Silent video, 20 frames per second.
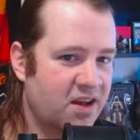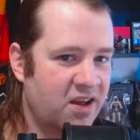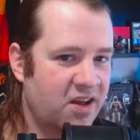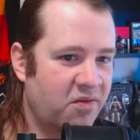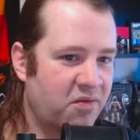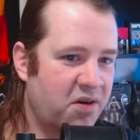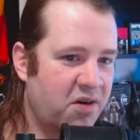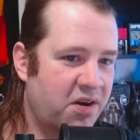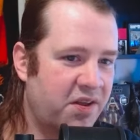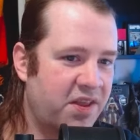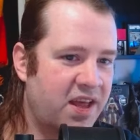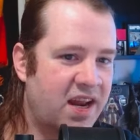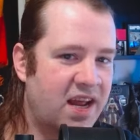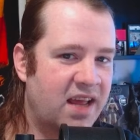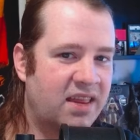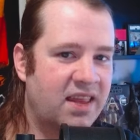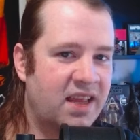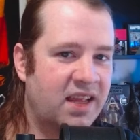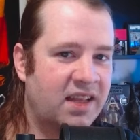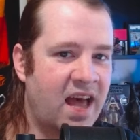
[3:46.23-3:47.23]
well, then I
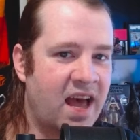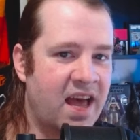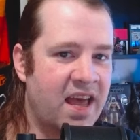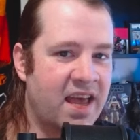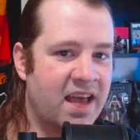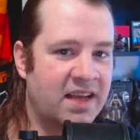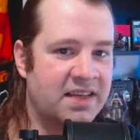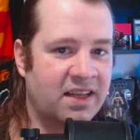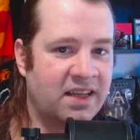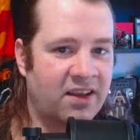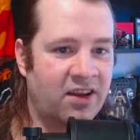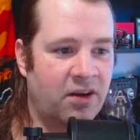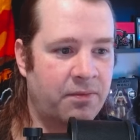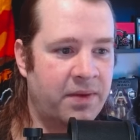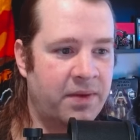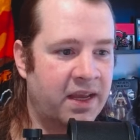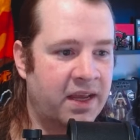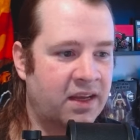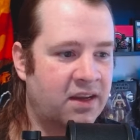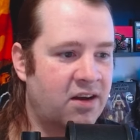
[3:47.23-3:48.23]
think that is a little
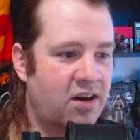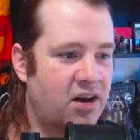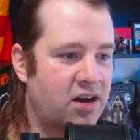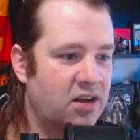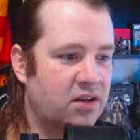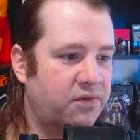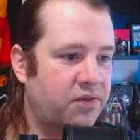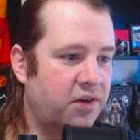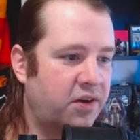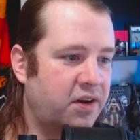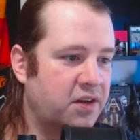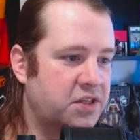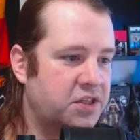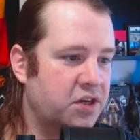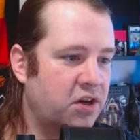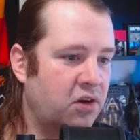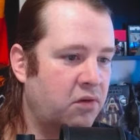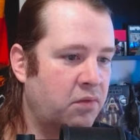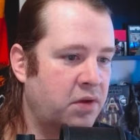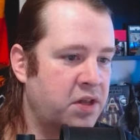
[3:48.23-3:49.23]
bit cause for
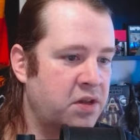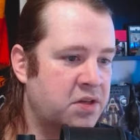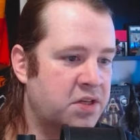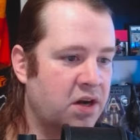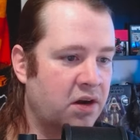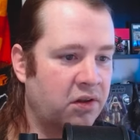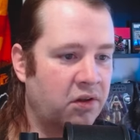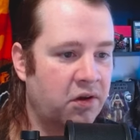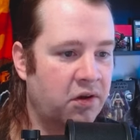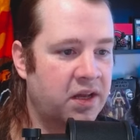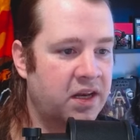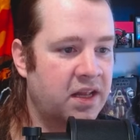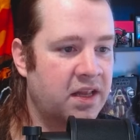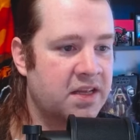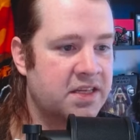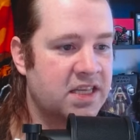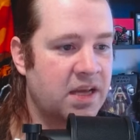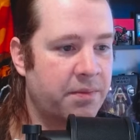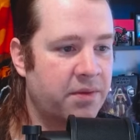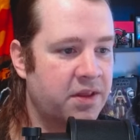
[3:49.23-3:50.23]
concern when you start looking into
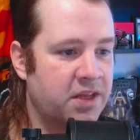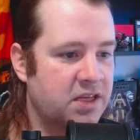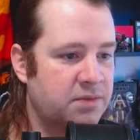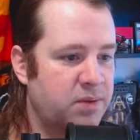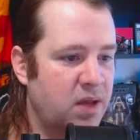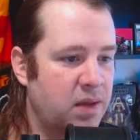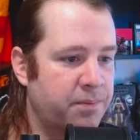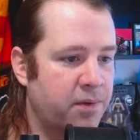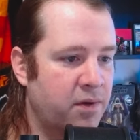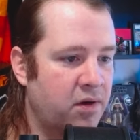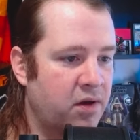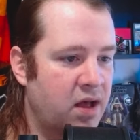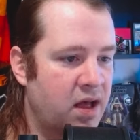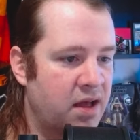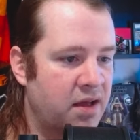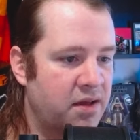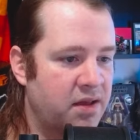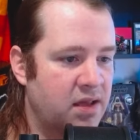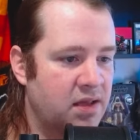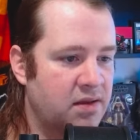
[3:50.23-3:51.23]
some of these people.
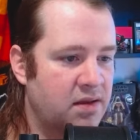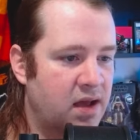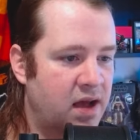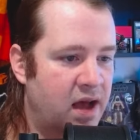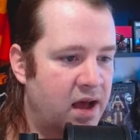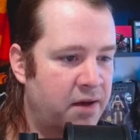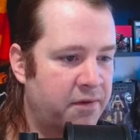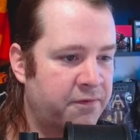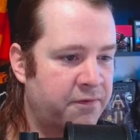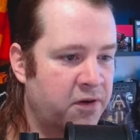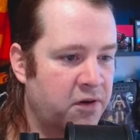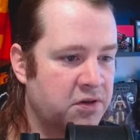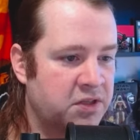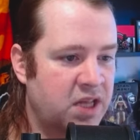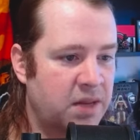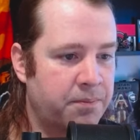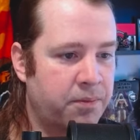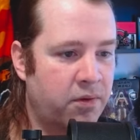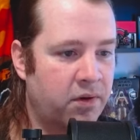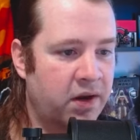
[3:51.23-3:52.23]
Uh, uh, first,
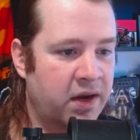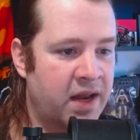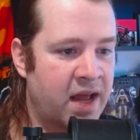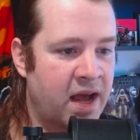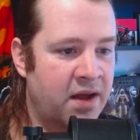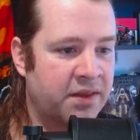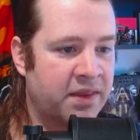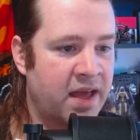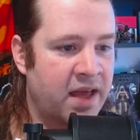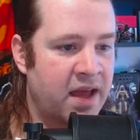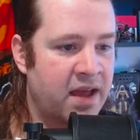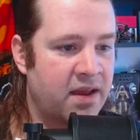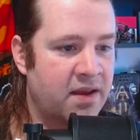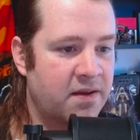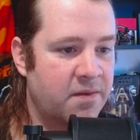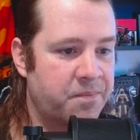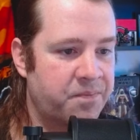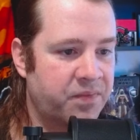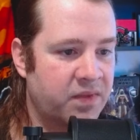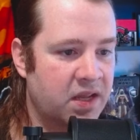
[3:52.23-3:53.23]
he pointed out that
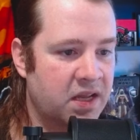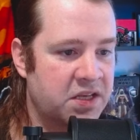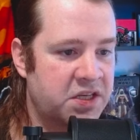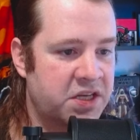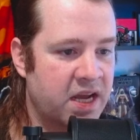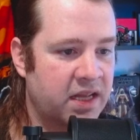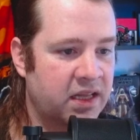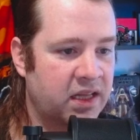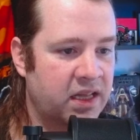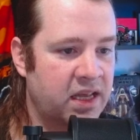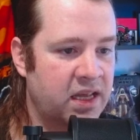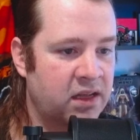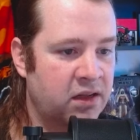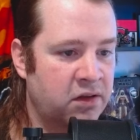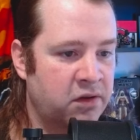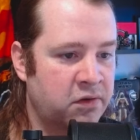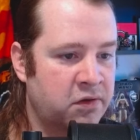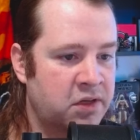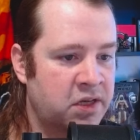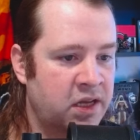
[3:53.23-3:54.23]
Jen Lee
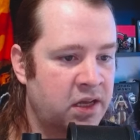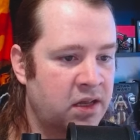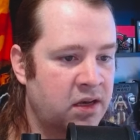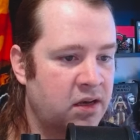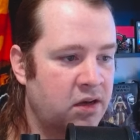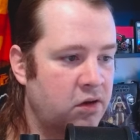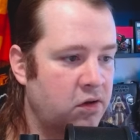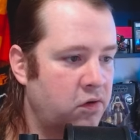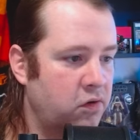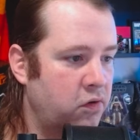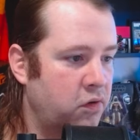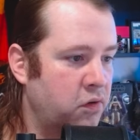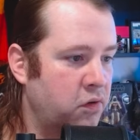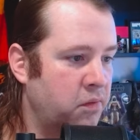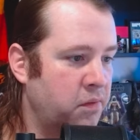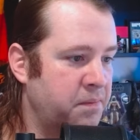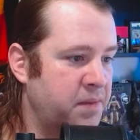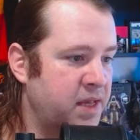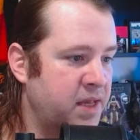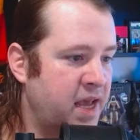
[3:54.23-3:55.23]
Lukin,
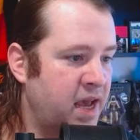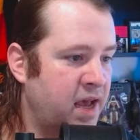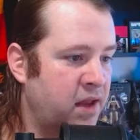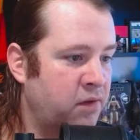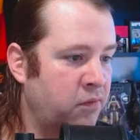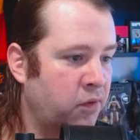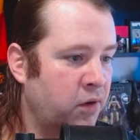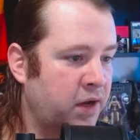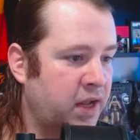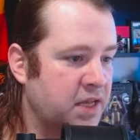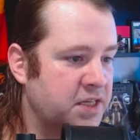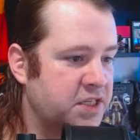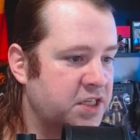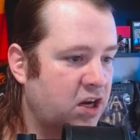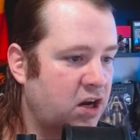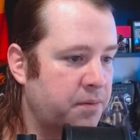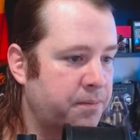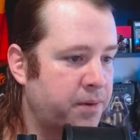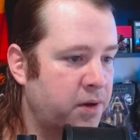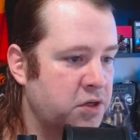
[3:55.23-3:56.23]
who began work at
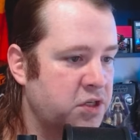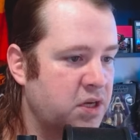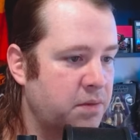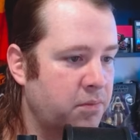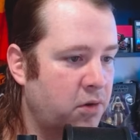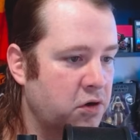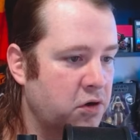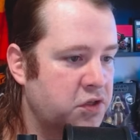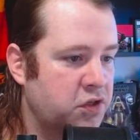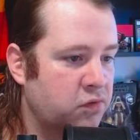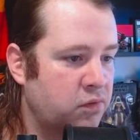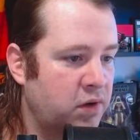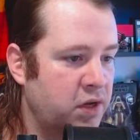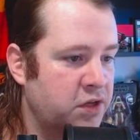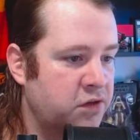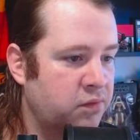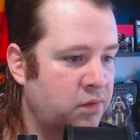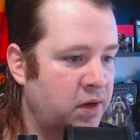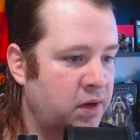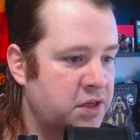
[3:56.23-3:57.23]
Sucker Punch in March
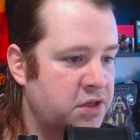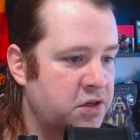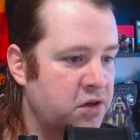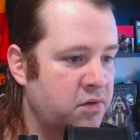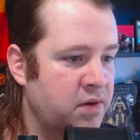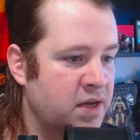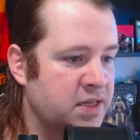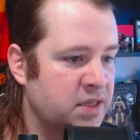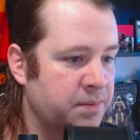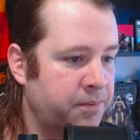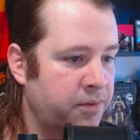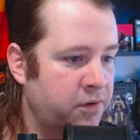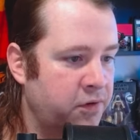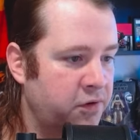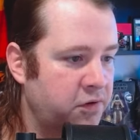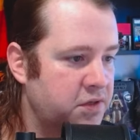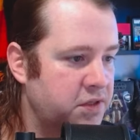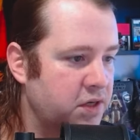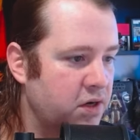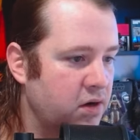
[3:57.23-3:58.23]
2022 as a
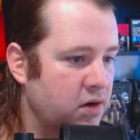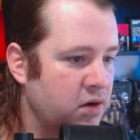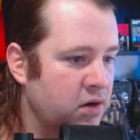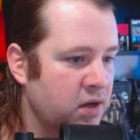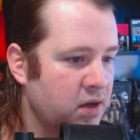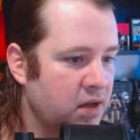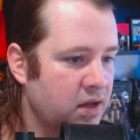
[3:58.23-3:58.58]
producer,